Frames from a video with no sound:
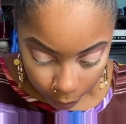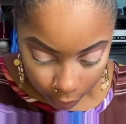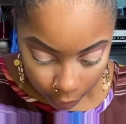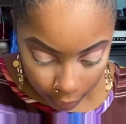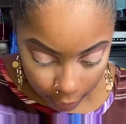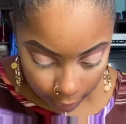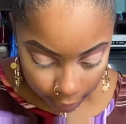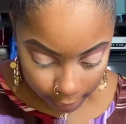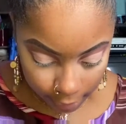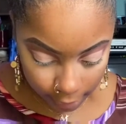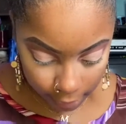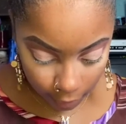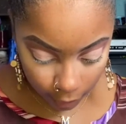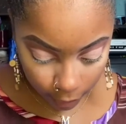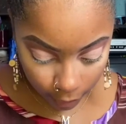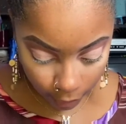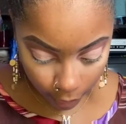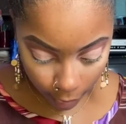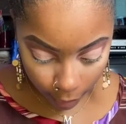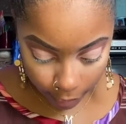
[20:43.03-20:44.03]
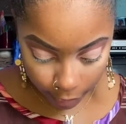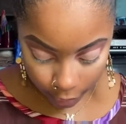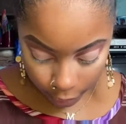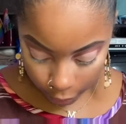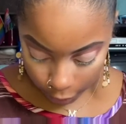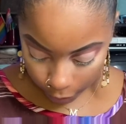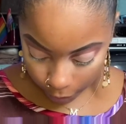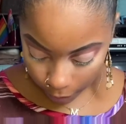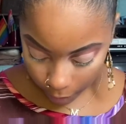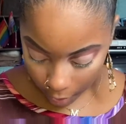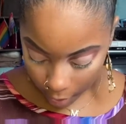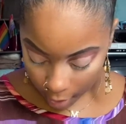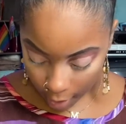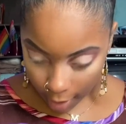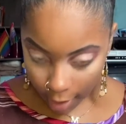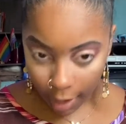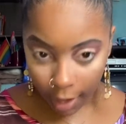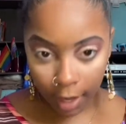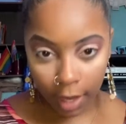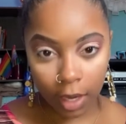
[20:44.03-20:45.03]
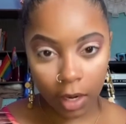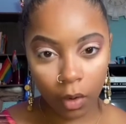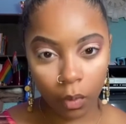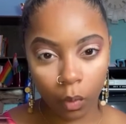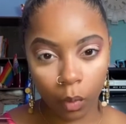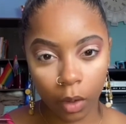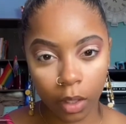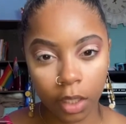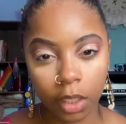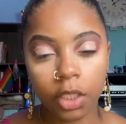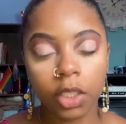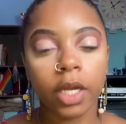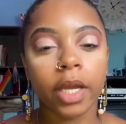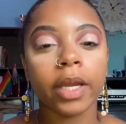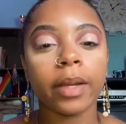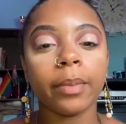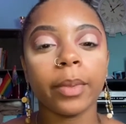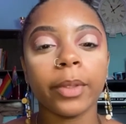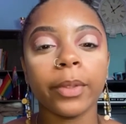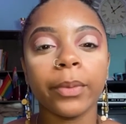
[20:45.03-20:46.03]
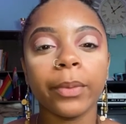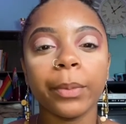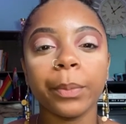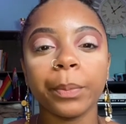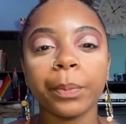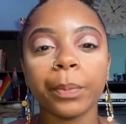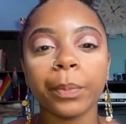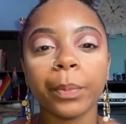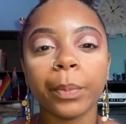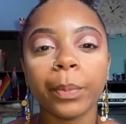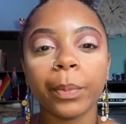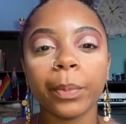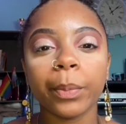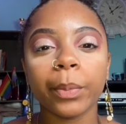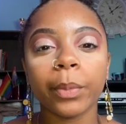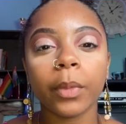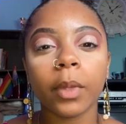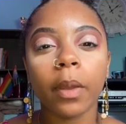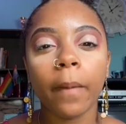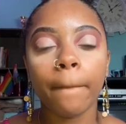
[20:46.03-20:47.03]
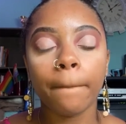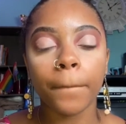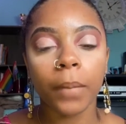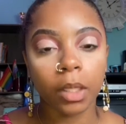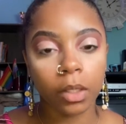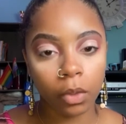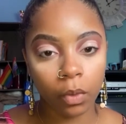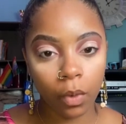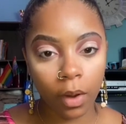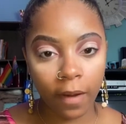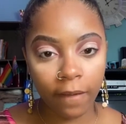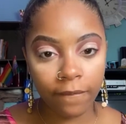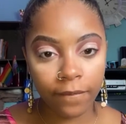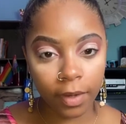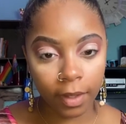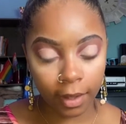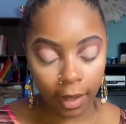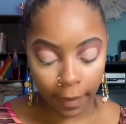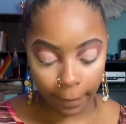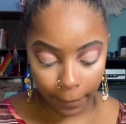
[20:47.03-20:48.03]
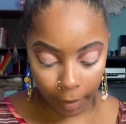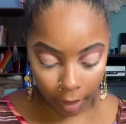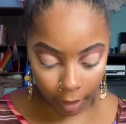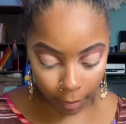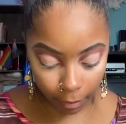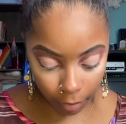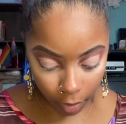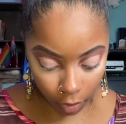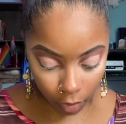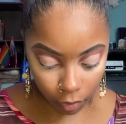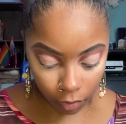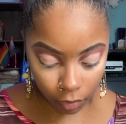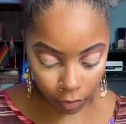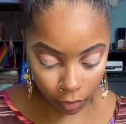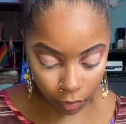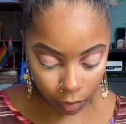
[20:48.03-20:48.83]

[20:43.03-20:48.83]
Let's see, what do I want to do? I kind of want to try a blue, but do I feel like being bold?